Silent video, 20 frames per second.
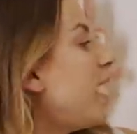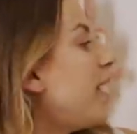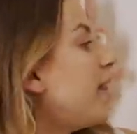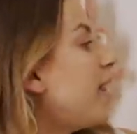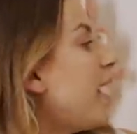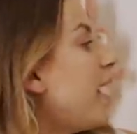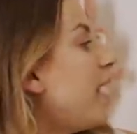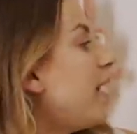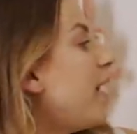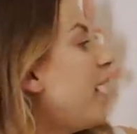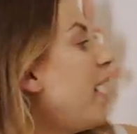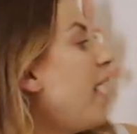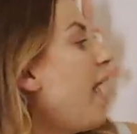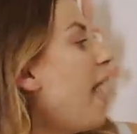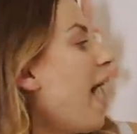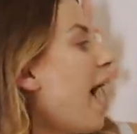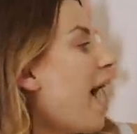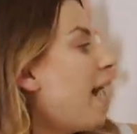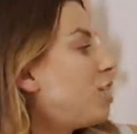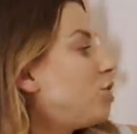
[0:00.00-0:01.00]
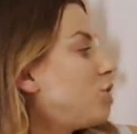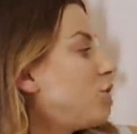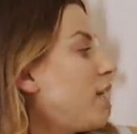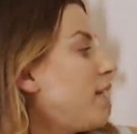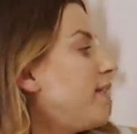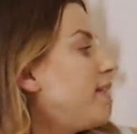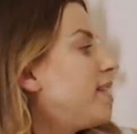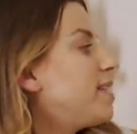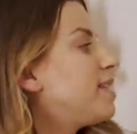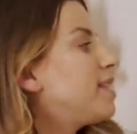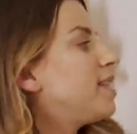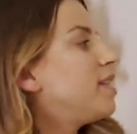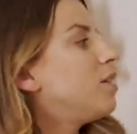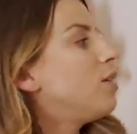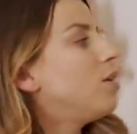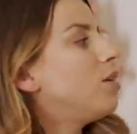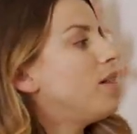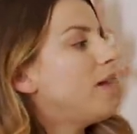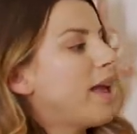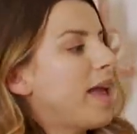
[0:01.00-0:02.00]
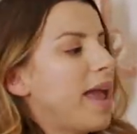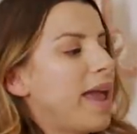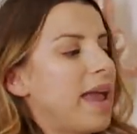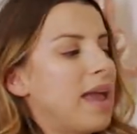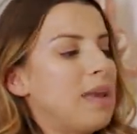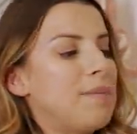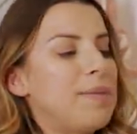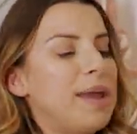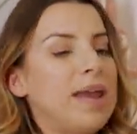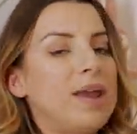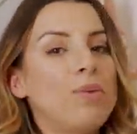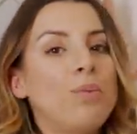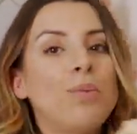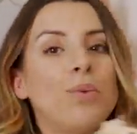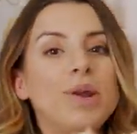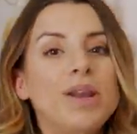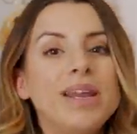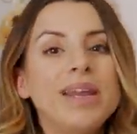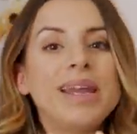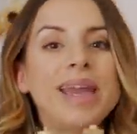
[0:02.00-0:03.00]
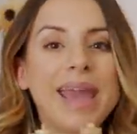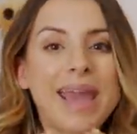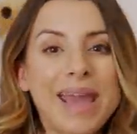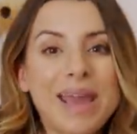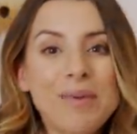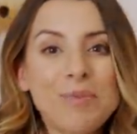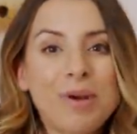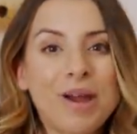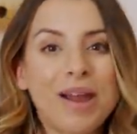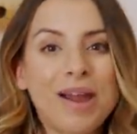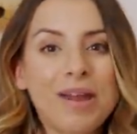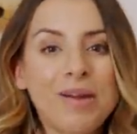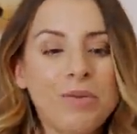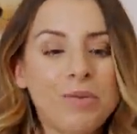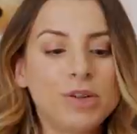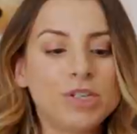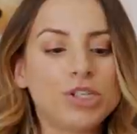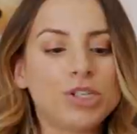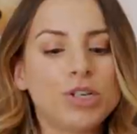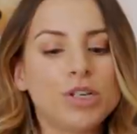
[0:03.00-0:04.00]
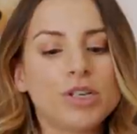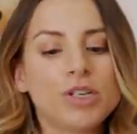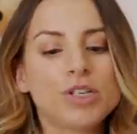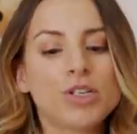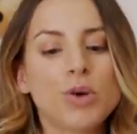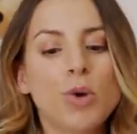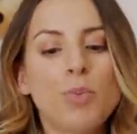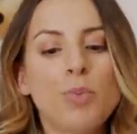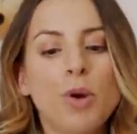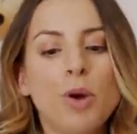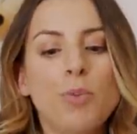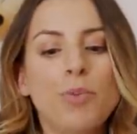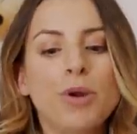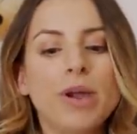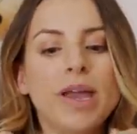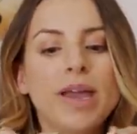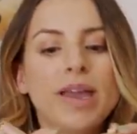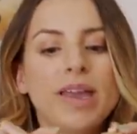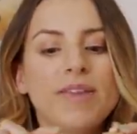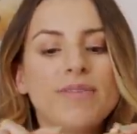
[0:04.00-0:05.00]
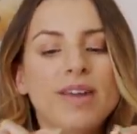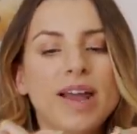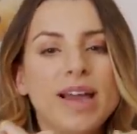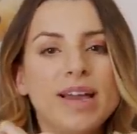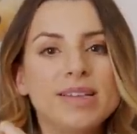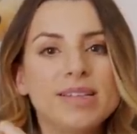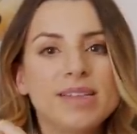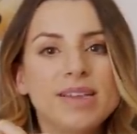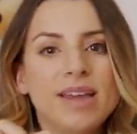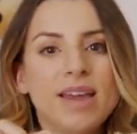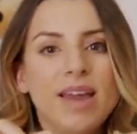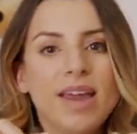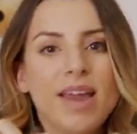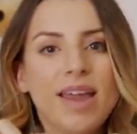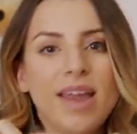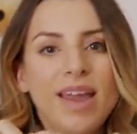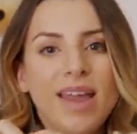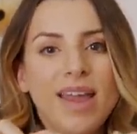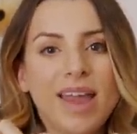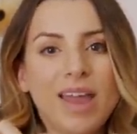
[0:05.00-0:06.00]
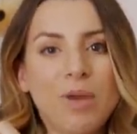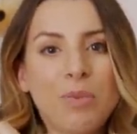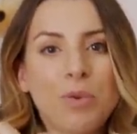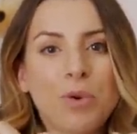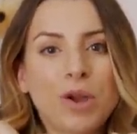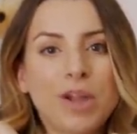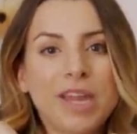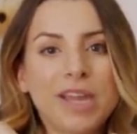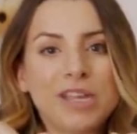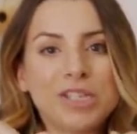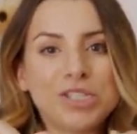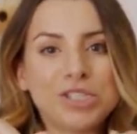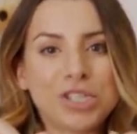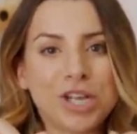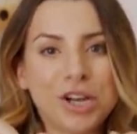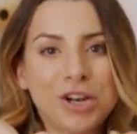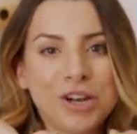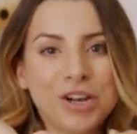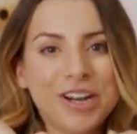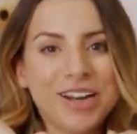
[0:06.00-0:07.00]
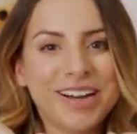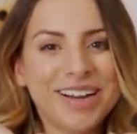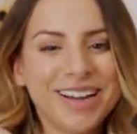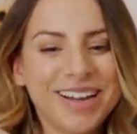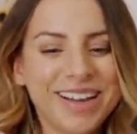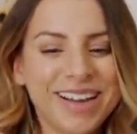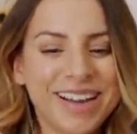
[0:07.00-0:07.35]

And then actually this little handmade wooden camera, which so appropriate, even has a working shutter.